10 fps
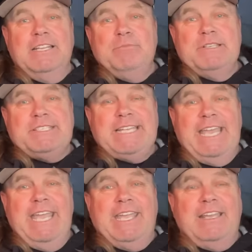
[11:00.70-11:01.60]
a
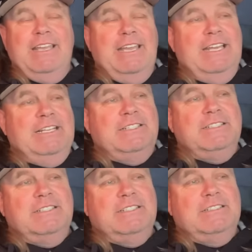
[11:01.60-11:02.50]
mistake and,
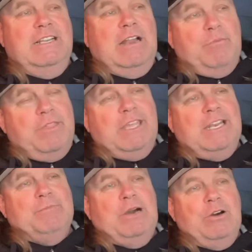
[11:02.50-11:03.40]
uh, and I'm thinking
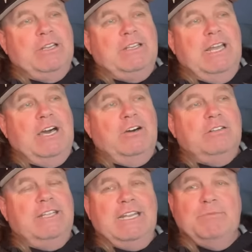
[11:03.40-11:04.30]
about it now
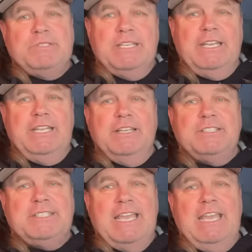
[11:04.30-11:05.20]
that I'm sitting here
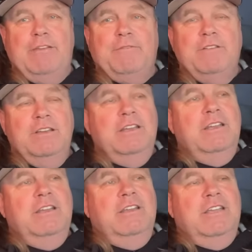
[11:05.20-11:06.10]
safe,
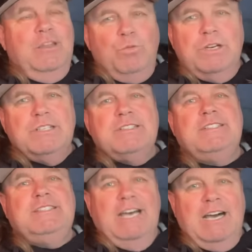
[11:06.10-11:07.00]
it was
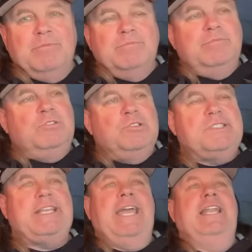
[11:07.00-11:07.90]
dumb to
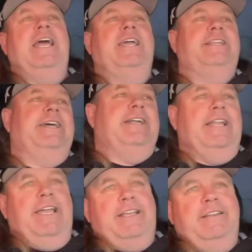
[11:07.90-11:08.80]
stand like there
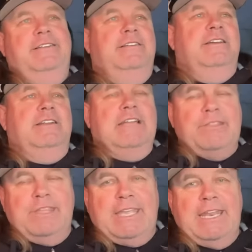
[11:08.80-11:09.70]
like
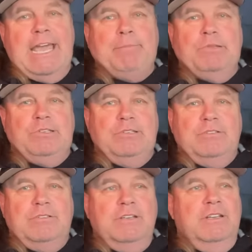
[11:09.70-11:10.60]
nothing can happen to
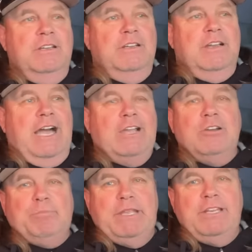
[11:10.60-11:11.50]
you. I
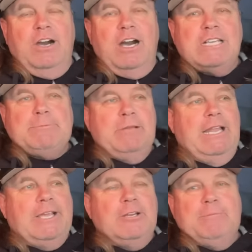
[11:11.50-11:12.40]
could be in a hospital.
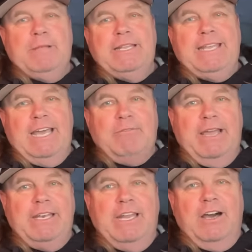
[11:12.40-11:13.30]
I could have been dead
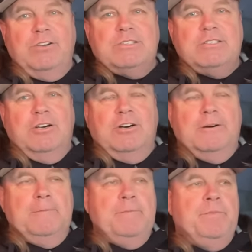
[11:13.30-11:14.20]
right now. So